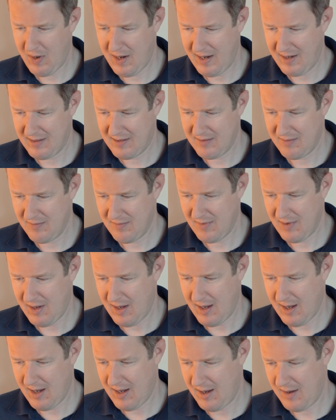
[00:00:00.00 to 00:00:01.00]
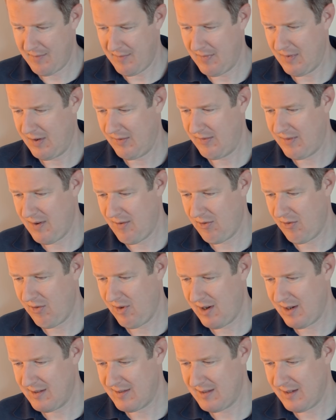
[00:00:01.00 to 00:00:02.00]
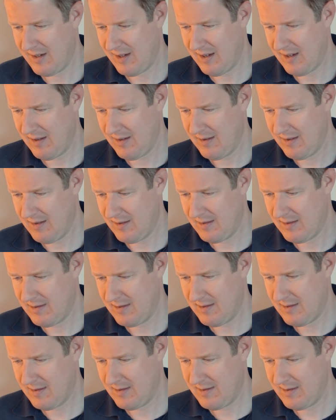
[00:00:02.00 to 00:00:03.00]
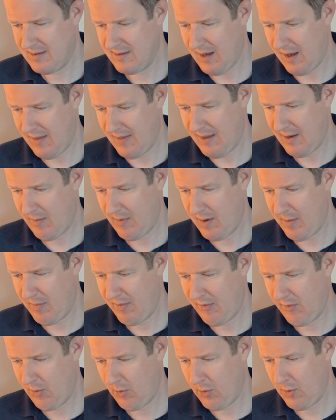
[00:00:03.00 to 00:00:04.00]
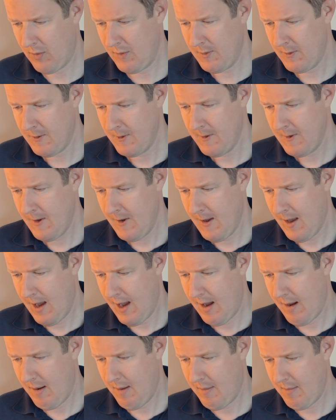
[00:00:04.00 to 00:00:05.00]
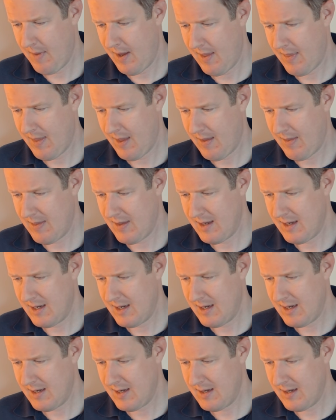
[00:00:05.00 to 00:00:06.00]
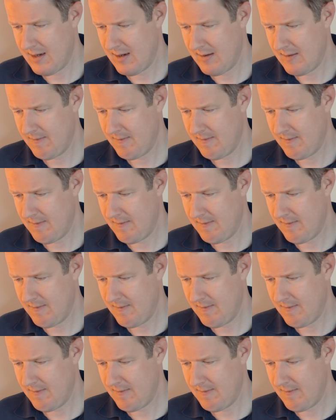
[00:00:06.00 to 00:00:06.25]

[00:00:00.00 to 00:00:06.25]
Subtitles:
Weird, I've never really seen it done that way before. And then the